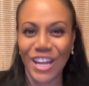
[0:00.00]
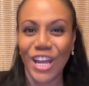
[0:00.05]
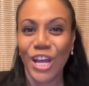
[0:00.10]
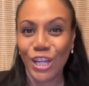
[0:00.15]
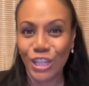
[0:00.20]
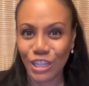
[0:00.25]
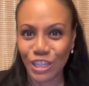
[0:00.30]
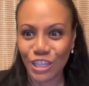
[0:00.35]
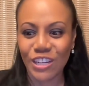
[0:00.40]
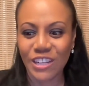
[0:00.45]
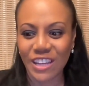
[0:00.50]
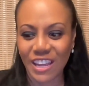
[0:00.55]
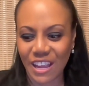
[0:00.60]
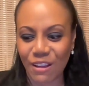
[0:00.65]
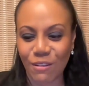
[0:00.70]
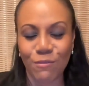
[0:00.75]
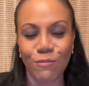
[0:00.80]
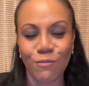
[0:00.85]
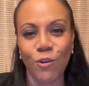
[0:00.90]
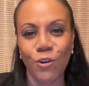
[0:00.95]

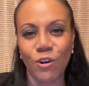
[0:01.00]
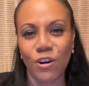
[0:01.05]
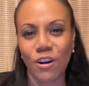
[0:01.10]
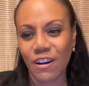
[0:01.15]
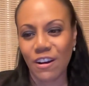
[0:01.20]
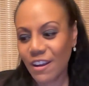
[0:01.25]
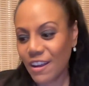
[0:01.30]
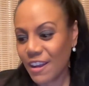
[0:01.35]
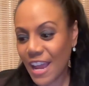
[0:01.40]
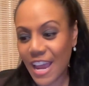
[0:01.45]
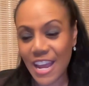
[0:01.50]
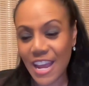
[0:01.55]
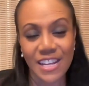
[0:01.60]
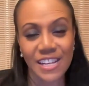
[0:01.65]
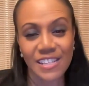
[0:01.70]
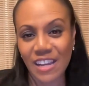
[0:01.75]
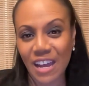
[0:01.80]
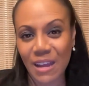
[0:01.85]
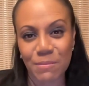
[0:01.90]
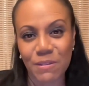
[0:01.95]
looking for any
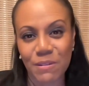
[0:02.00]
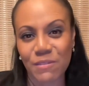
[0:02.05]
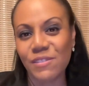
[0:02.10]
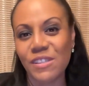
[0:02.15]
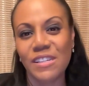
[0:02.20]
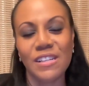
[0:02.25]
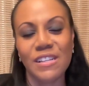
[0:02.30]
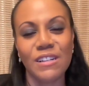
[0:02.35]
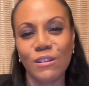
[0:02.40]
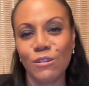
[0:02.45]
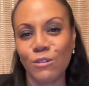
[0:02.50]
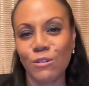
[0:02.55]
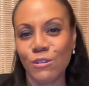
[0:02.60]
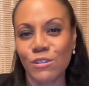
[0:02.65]
type of deal or